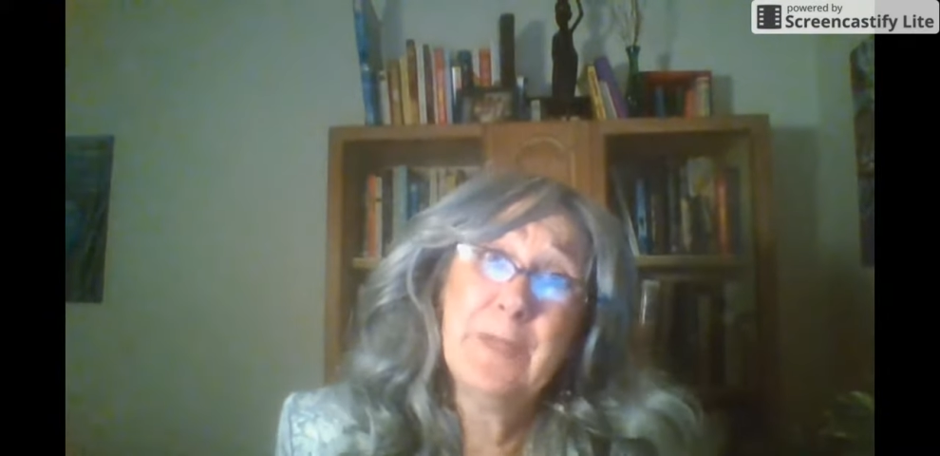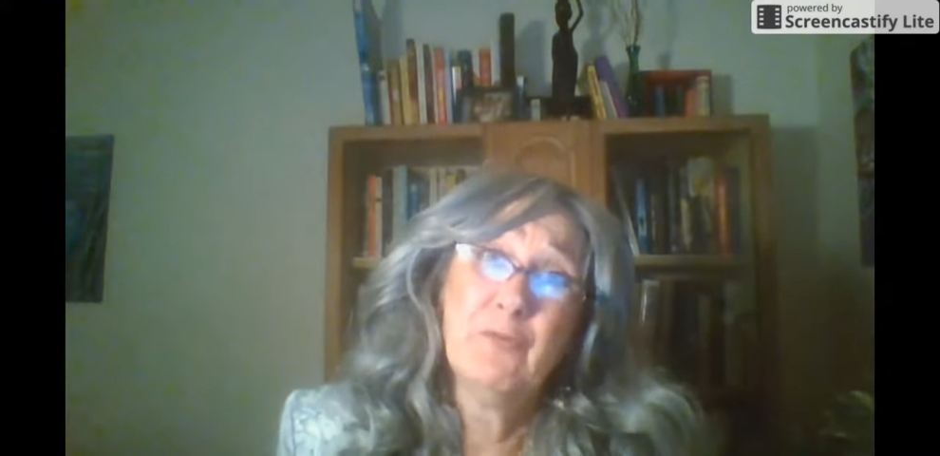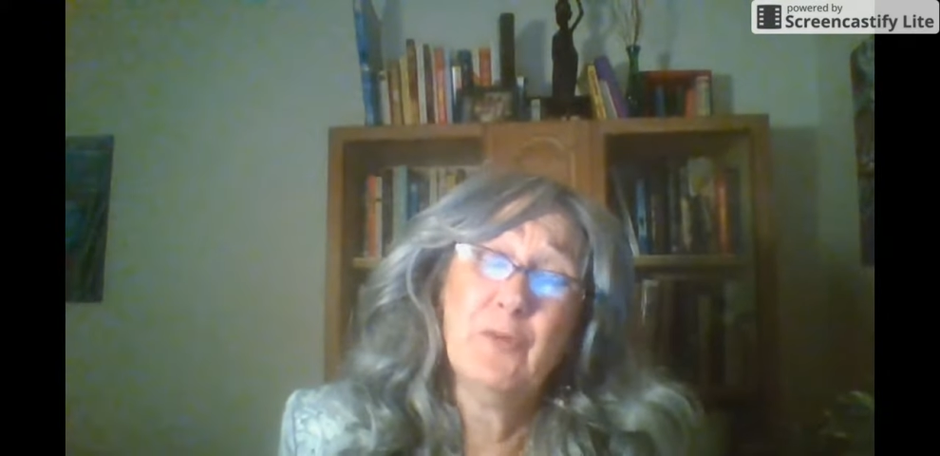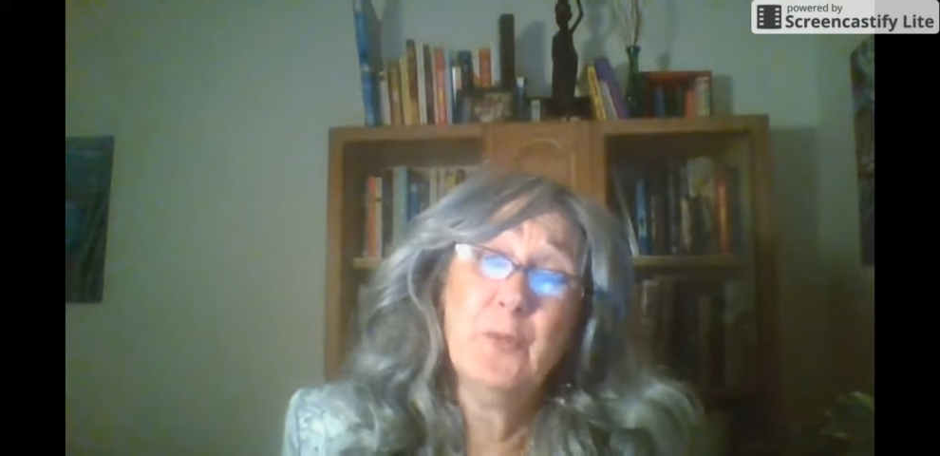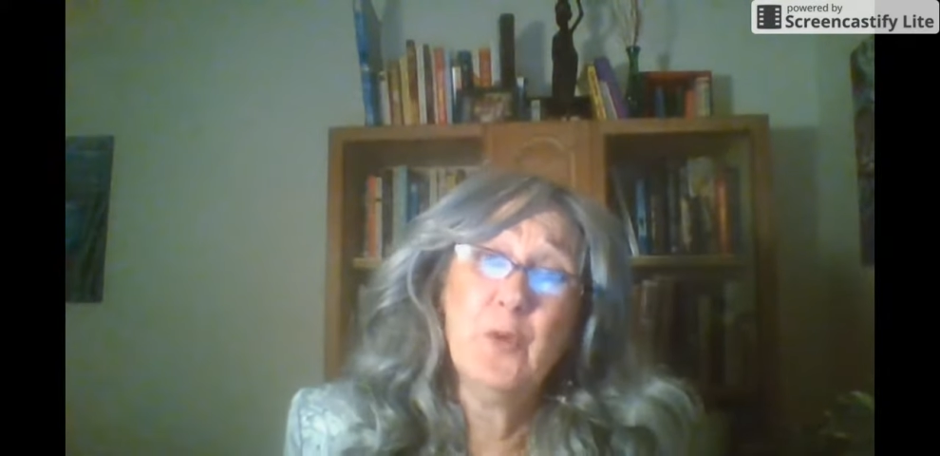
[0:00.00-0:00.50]
been
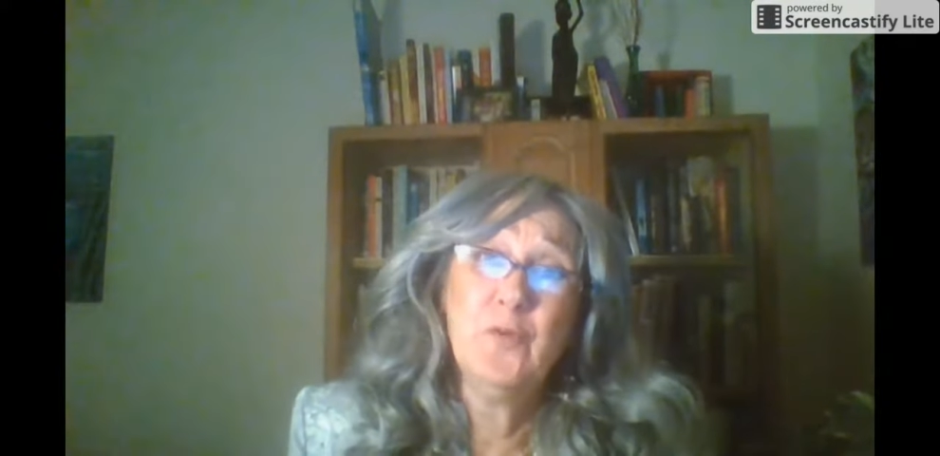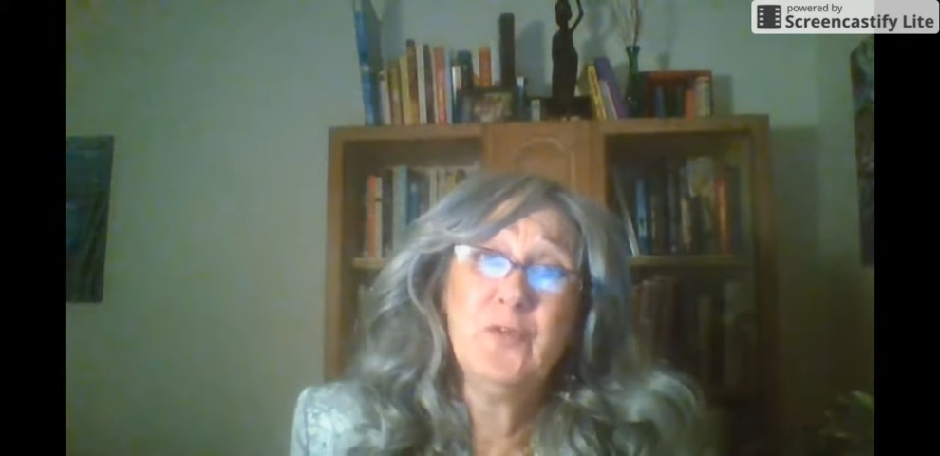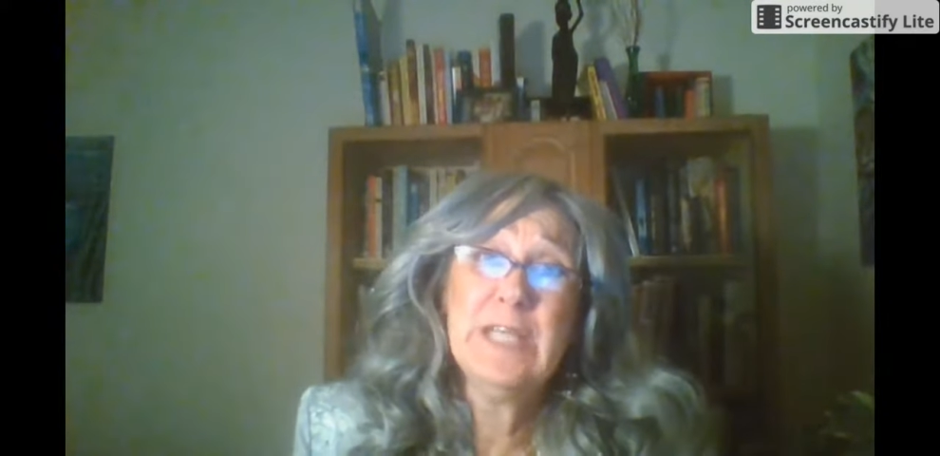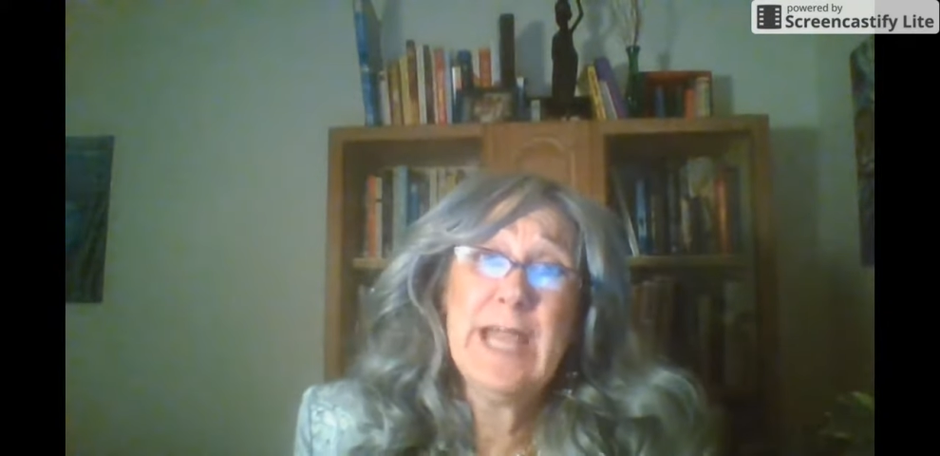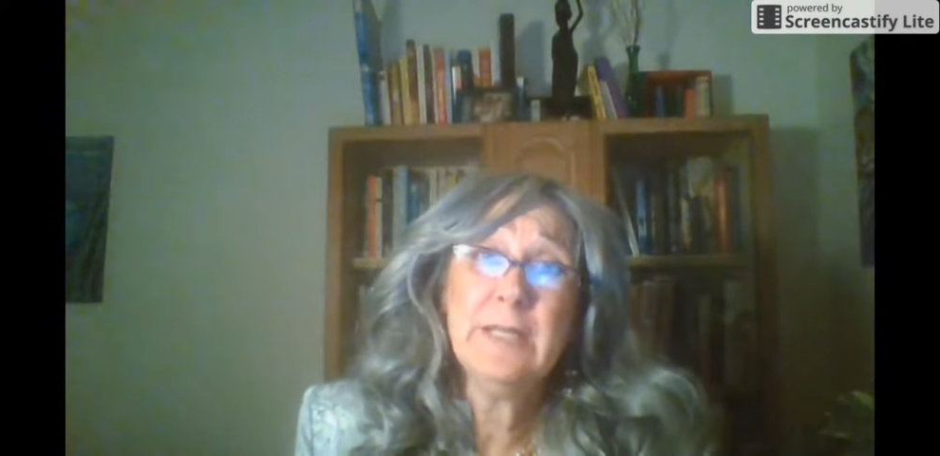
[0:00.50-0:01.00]

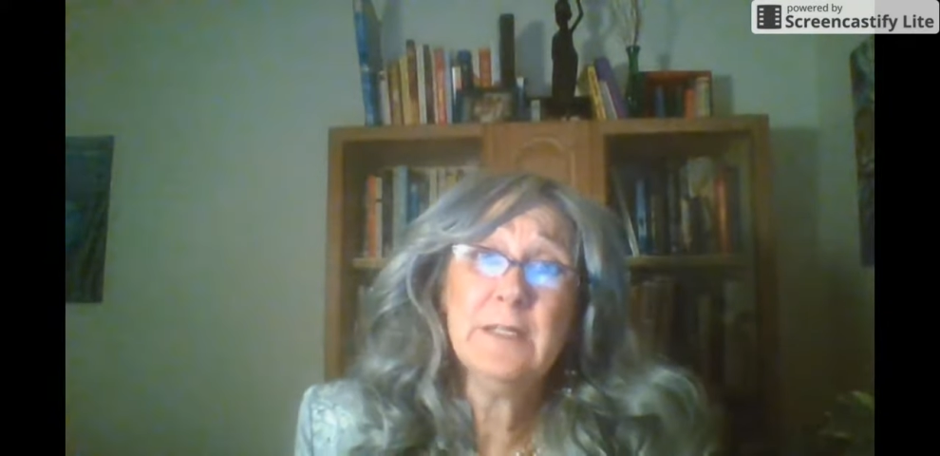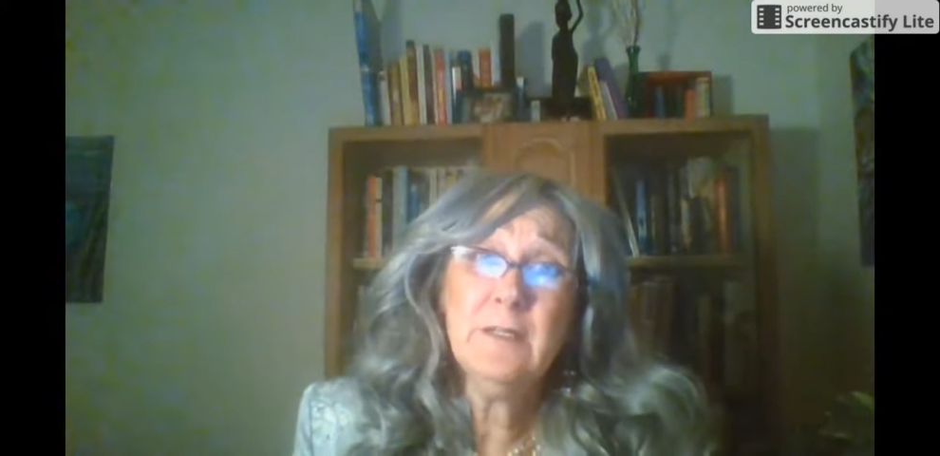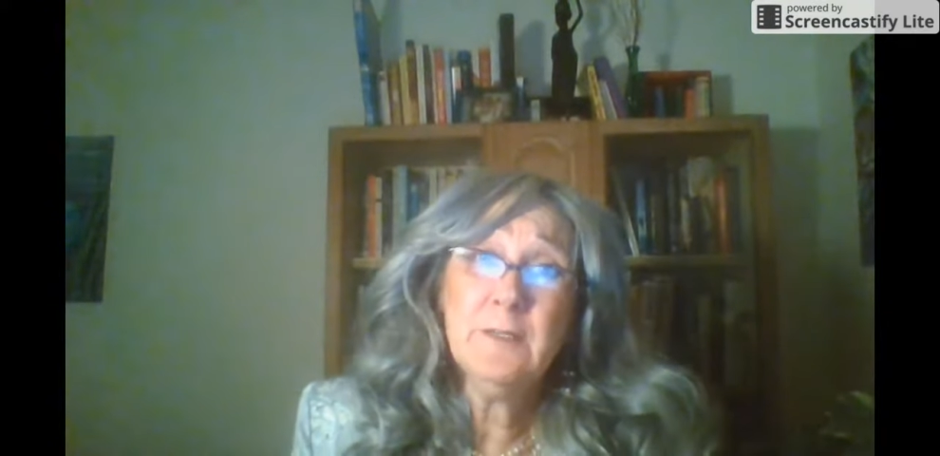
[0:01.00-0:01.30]
removed yet.